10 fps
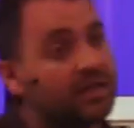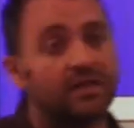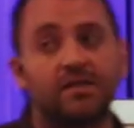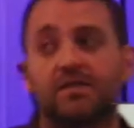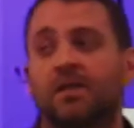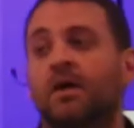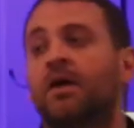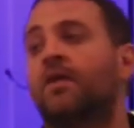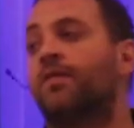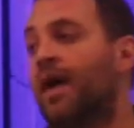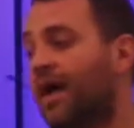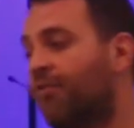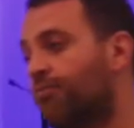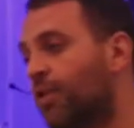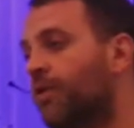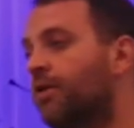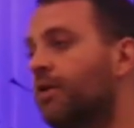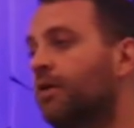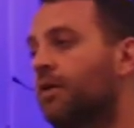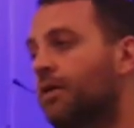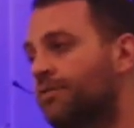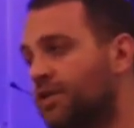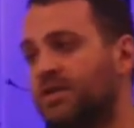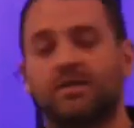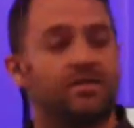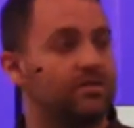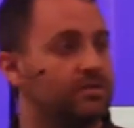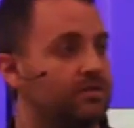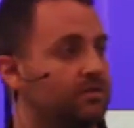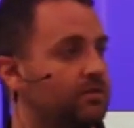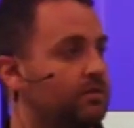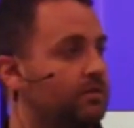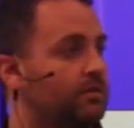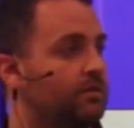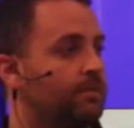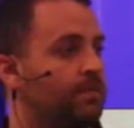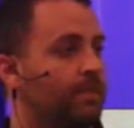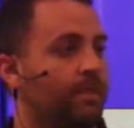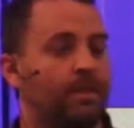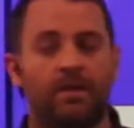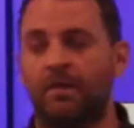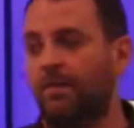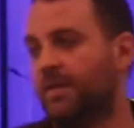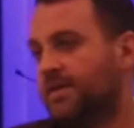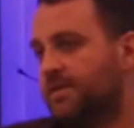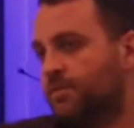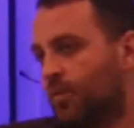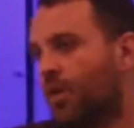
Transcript: is the half brother of Jesus. This